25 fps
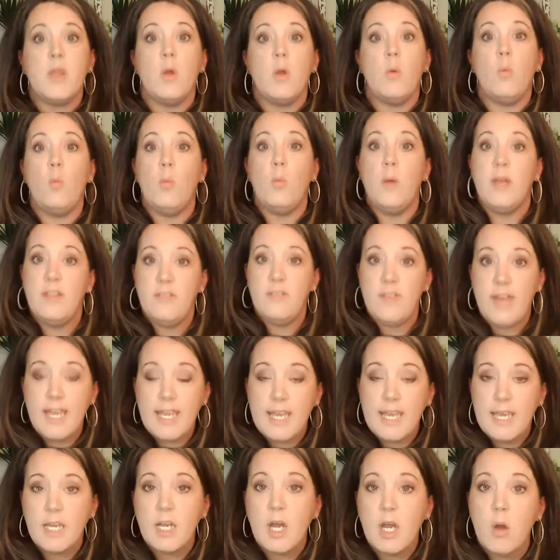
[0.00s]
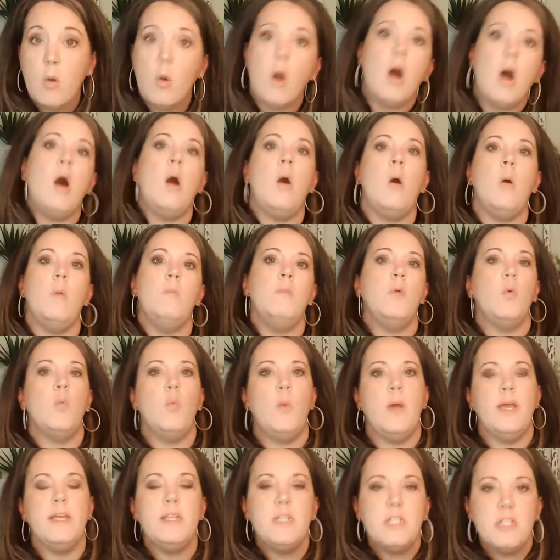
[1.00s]
when they can go home,
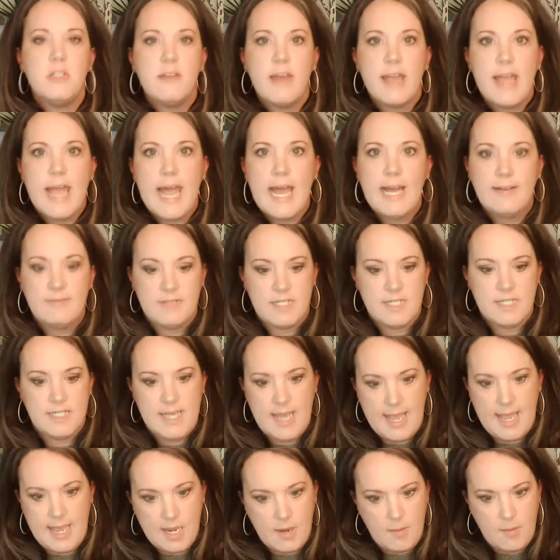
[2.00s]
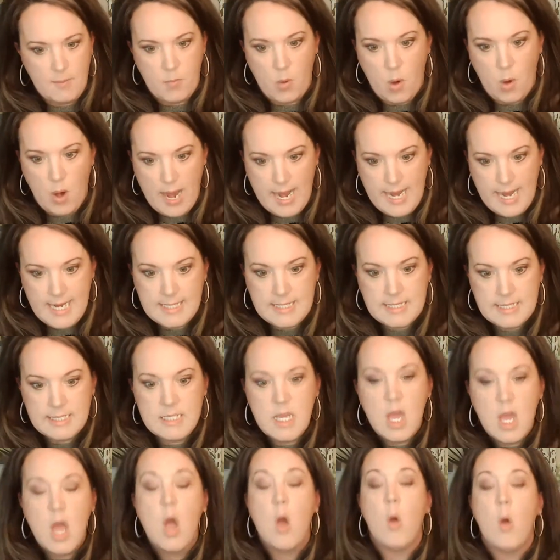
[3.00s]
when do they have to take breaks,
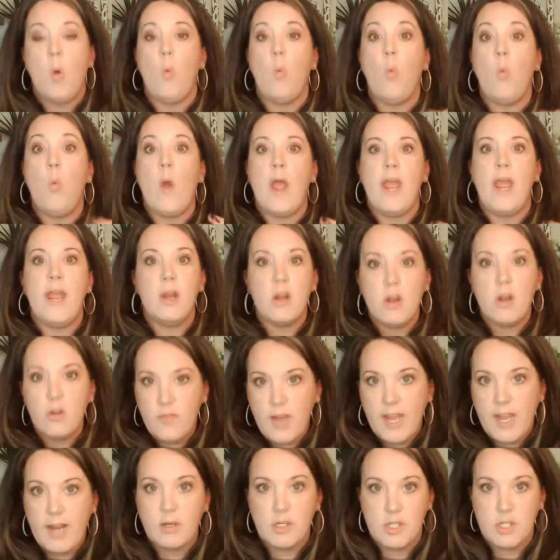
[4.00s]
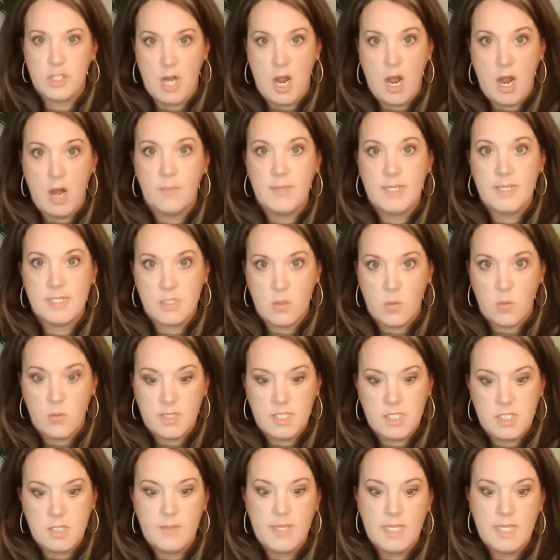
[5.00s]
where their job is
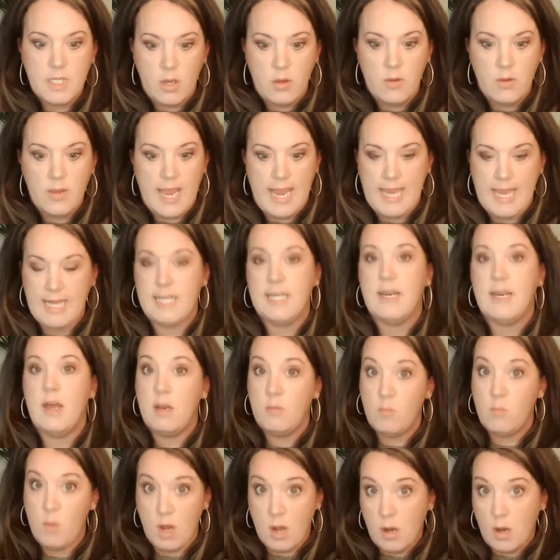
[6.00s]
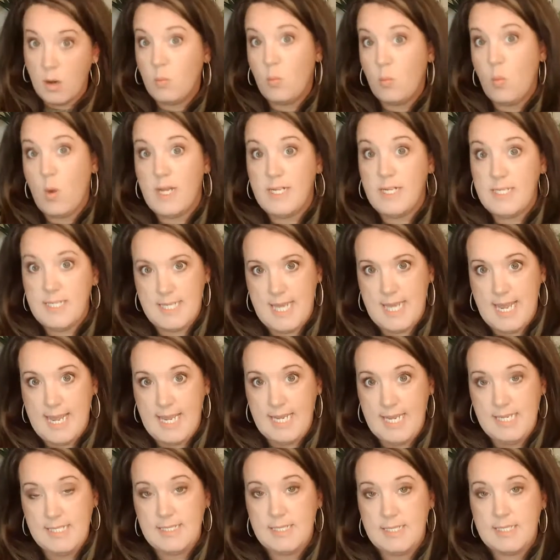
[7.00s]
going to be located and on what
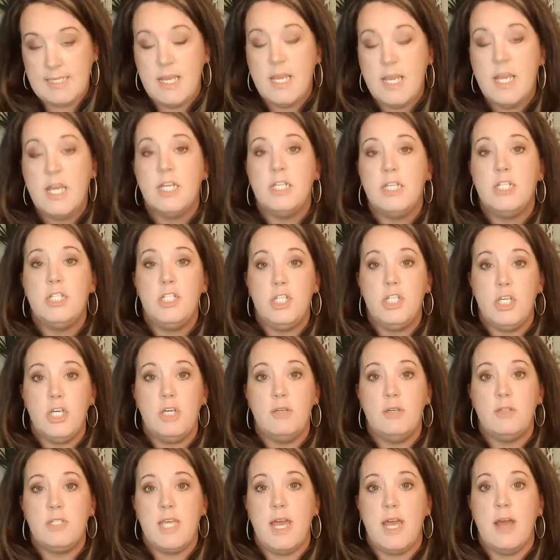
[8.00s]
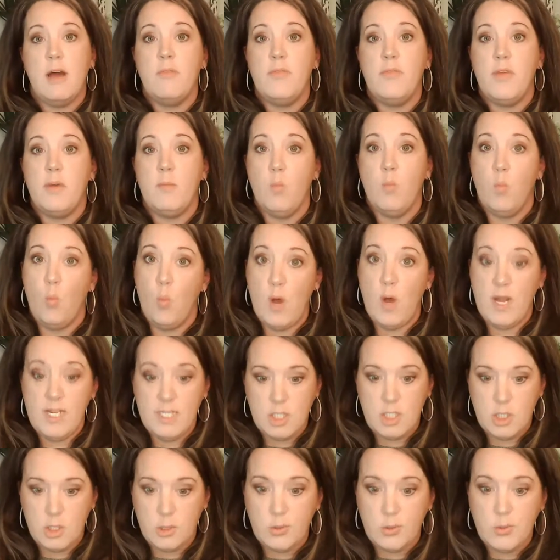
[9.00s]
days? Do you tell them
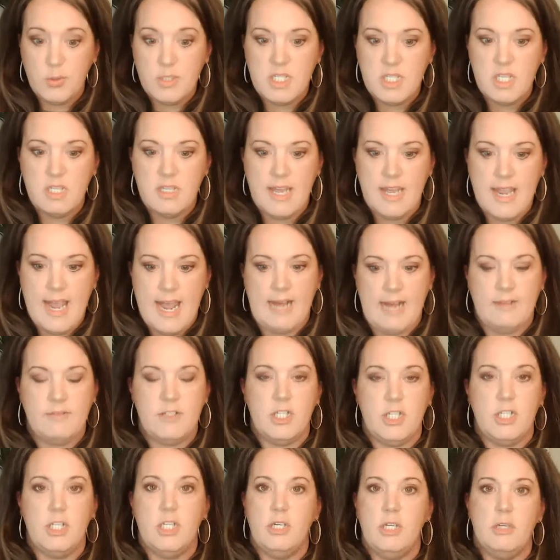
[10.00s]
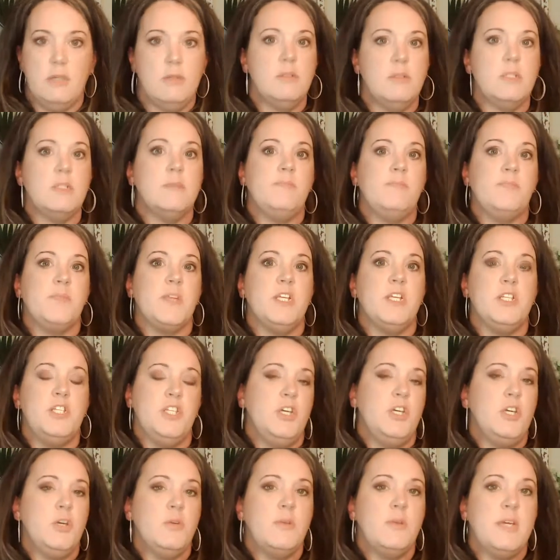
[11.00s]
what tools that they have to use? Do
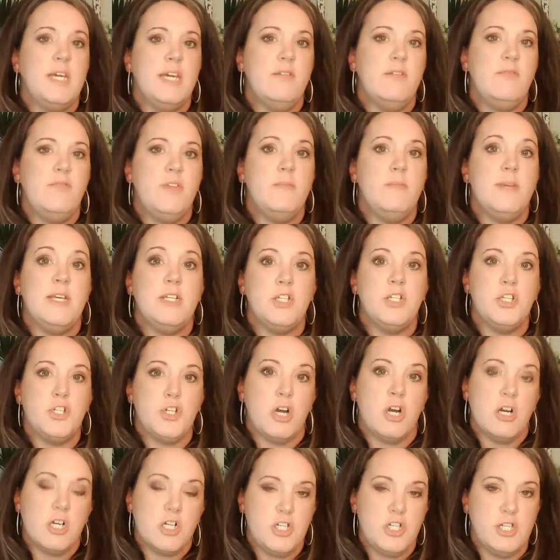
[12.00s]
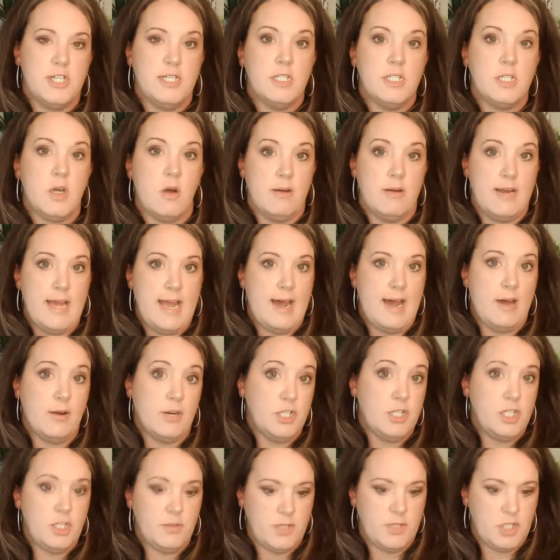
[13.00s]
you give them instructions on how
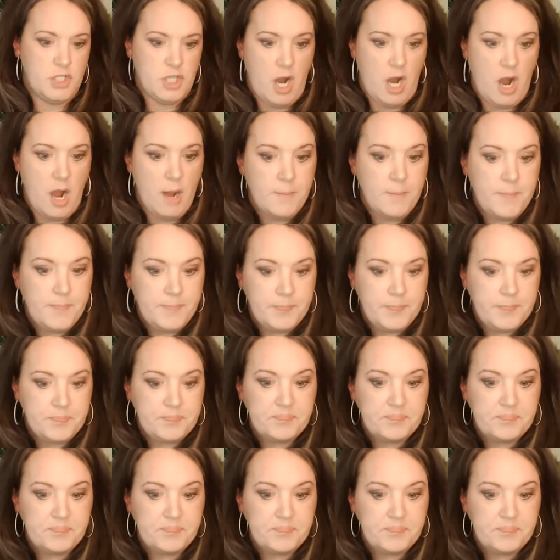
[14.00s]
to do a job?